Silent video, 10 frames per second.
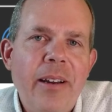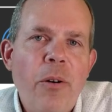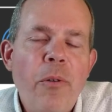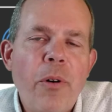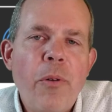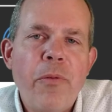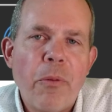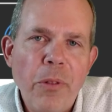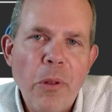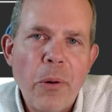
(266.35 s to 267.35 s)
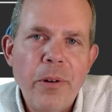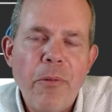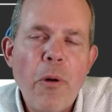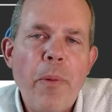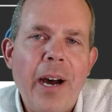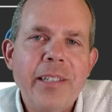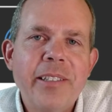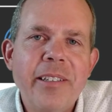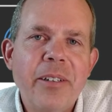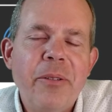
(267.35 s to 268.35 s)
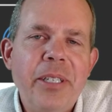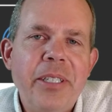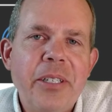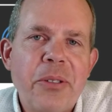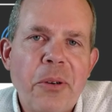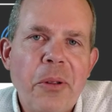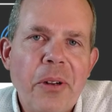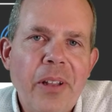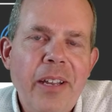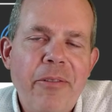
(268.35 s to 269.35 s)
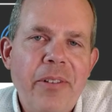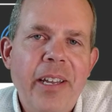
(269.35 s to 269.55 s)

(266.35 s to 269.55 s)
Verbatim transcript: overlord robots that are going to control our life